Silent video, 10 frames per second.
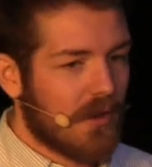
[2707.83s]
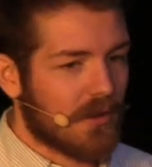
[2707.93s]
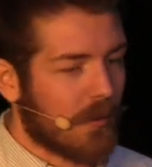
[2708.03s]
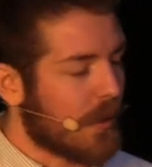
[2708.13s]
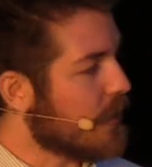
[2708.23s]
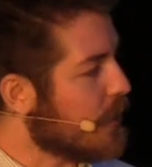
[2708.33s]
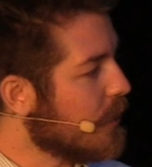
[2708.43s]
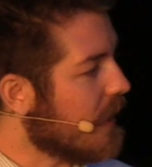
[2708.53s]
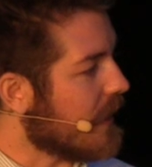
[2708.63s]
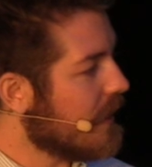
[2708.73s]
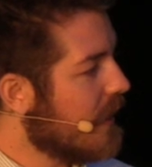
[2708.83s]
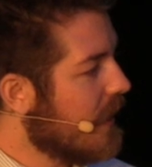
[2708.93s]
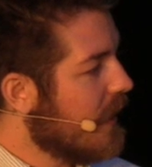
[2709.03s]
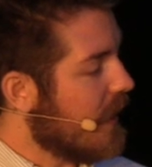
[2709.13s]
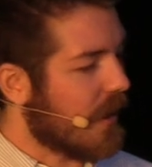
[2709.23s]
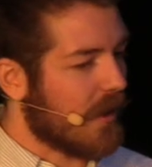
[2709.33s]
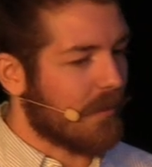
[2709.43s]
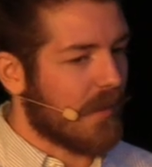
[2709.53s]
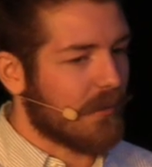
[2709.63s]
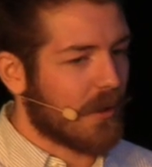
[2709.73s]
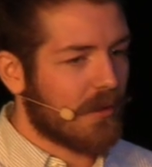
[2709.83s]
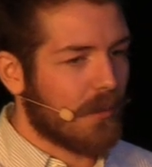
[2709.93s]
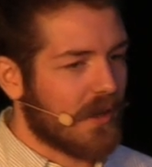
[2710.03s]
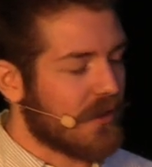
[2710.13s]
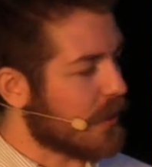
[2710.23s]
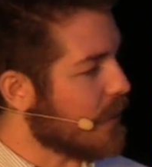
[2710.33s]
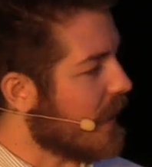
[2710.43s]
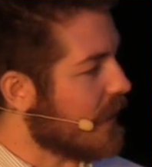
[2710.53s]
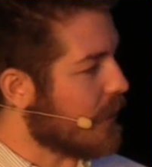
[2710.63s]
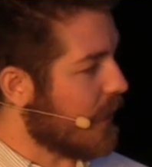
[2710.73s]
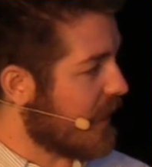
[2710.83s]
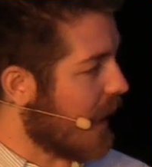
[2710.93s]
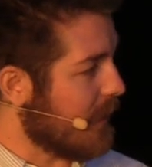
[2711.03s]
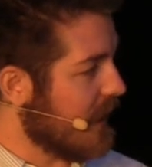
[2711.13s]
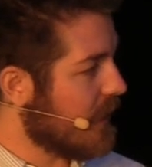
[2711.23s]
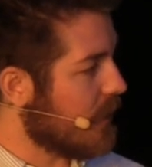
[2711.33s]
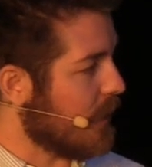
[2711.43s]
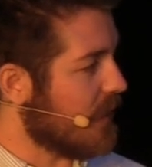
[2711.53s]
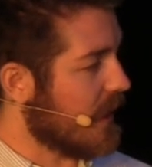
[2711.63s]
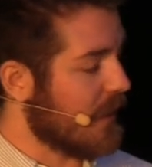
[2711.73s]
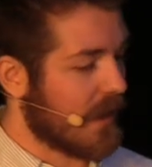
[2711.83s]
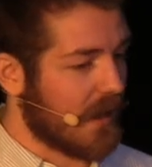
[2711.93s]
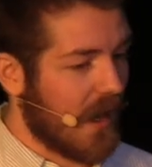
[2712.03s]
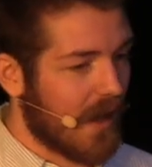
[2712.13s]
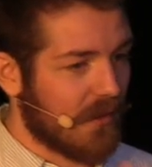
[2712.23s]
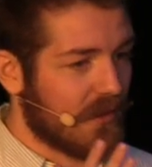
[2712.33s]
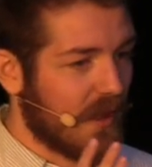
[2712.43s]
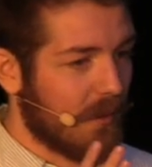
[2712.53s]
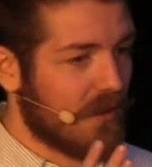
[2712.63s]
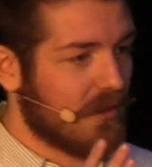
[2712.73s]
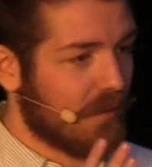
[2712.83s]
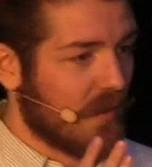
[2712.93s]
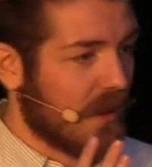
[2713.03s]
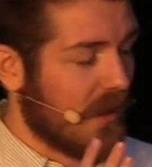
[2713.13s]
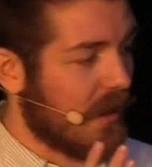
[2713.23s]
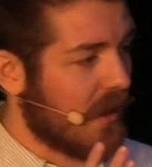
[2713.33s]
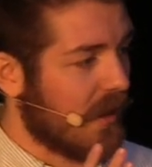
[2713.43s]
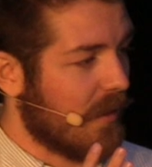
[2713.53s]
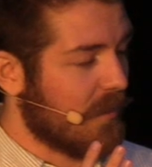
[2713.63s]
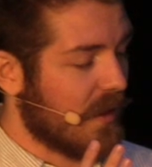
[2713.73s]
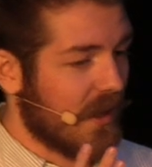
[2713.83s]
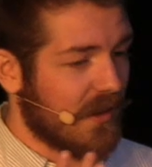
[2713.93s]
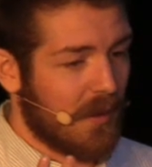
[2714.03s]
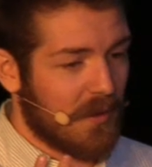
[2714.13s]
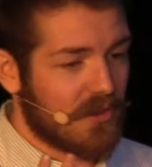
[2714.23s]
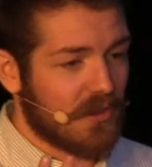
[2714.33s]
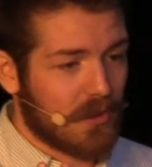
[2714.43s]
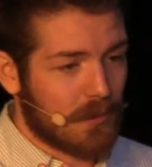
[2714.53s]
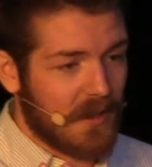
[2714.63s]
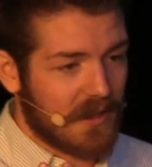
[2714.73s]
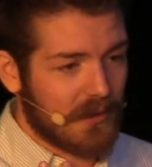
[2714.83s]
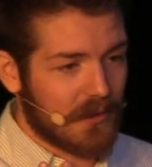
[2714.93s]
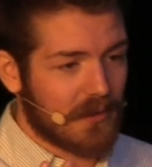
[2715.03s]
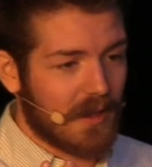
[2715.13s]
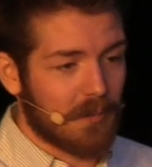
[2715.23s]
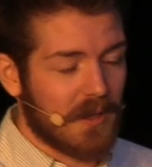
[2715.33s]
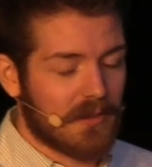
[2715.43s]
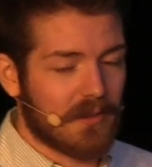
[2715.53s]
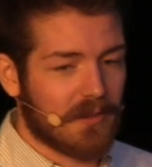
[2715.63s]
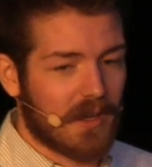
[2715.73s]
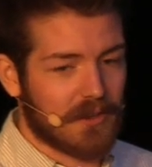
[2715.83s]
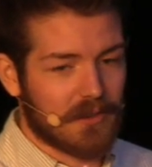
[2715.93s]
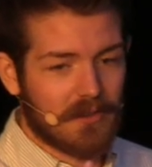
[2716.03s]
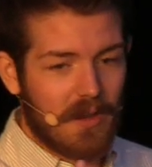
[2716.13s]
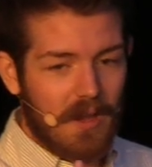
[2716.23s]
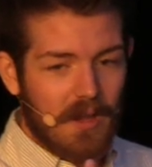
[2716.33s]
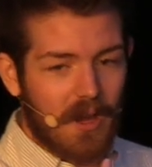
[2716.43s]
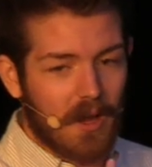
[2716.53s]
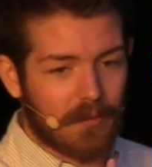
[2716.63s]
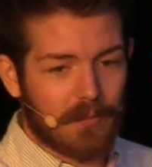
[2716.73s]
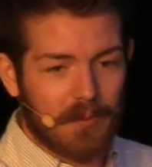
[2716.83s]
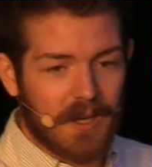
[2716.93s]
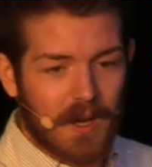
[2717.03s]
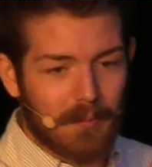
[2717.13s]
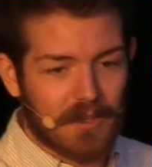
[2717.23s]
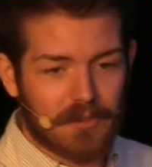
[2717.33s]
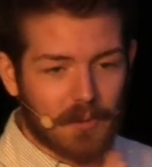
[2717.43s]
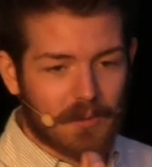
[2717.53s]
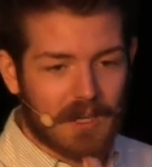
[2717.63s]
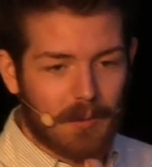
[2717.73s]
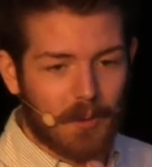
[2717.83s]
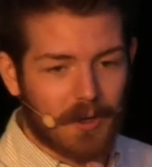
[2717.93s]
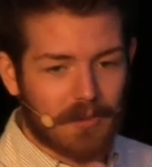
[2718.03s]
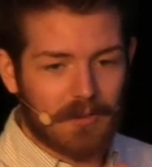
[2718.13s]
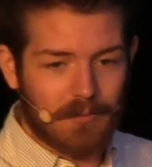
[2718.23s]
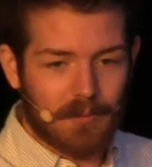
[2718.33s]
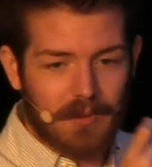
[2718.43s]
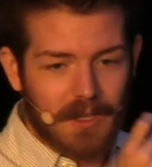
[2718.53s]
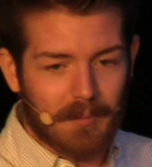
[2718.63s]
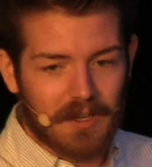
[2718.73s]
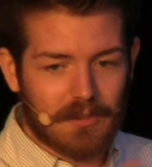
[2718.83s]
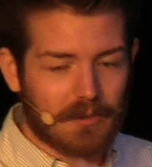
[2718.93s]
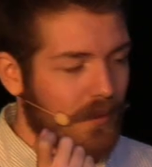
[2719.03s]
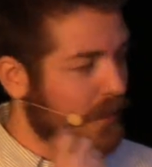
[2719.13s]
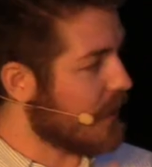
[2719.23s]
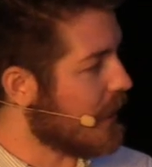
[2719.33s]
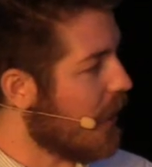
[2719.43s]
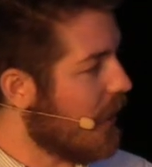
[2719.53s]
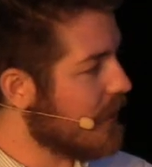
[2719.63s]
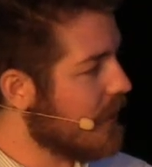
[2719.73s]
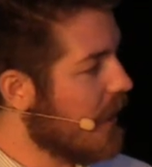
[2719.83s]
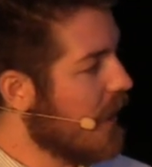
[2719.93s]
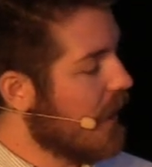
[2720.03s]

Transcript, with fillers: So I wanted to do that. Um, and one of the ways you can do that is with k-means. So you say, okay, I have this image. Uh, it image is just pixels, and pixels are just uh, three-dimensional data points, three dimensions for the three colors.